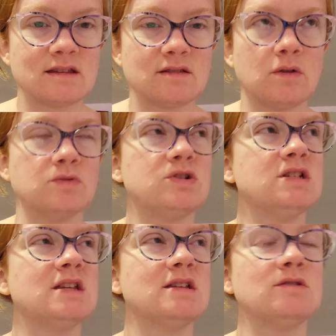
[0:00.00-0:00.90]
No, she
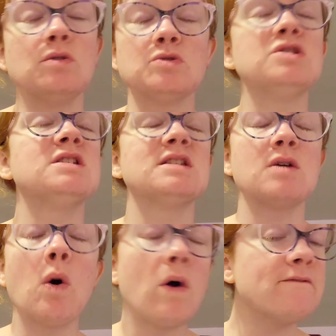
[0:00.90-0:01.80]
says, no, she says,
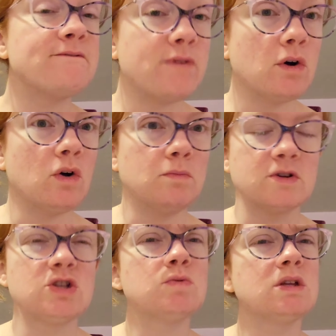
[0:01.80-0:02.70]
oh, I'm full,
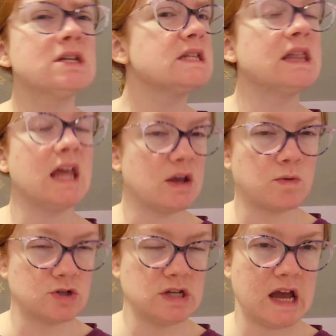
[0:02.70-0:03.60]
but she really doesn't like
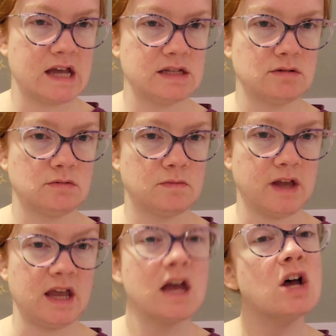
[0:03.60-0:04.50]
what she has on her
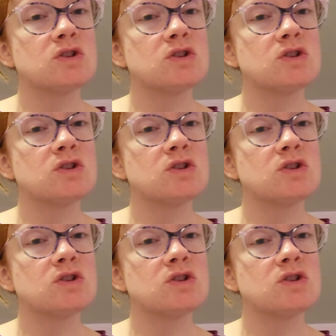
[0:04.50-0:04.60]
plate.